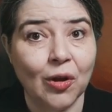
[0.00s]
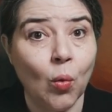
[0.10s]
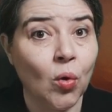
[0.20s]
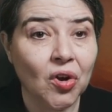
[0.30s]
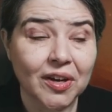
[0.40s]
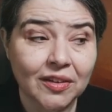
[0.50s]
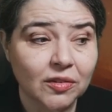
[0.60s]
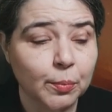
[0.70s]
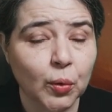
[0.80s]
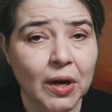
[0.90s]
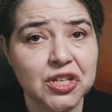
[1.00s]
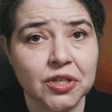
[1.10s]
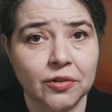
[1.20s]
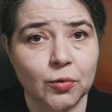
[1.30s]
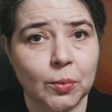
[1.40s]
or
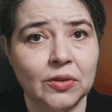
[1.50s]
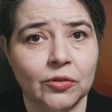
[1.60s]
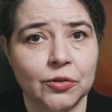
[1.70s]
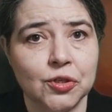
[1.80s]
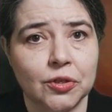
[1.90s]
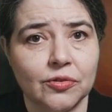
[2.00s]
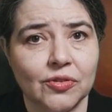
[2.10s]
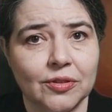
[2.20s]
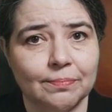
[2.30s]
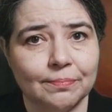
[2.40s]
inspiration to researchers.